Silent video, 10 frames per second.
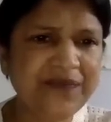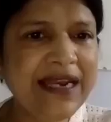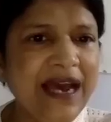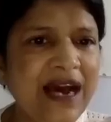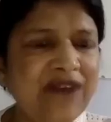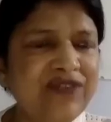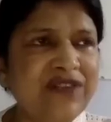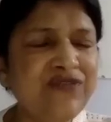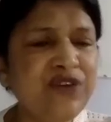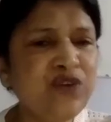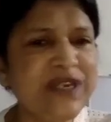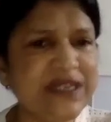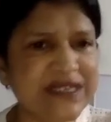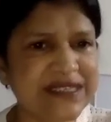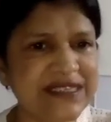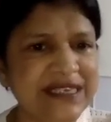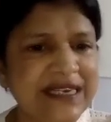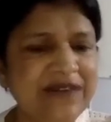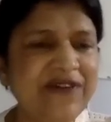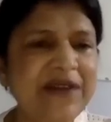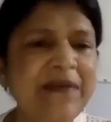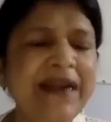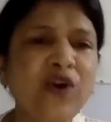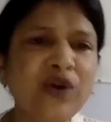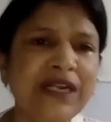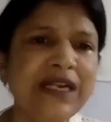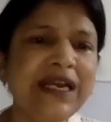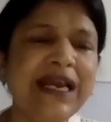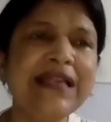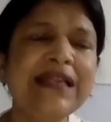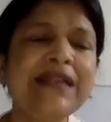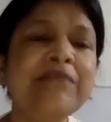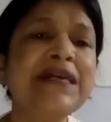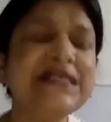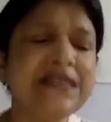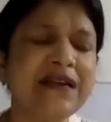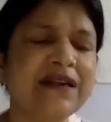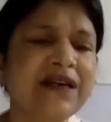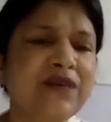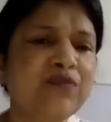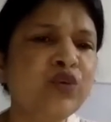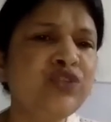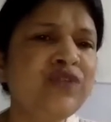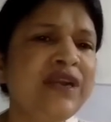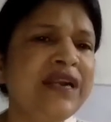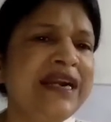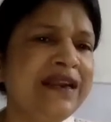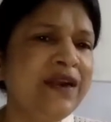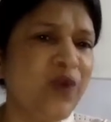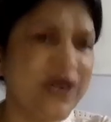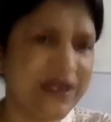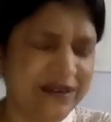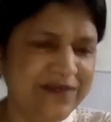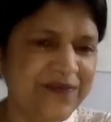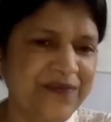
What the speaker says: And after a few years, when my daughter and my son both were a little older,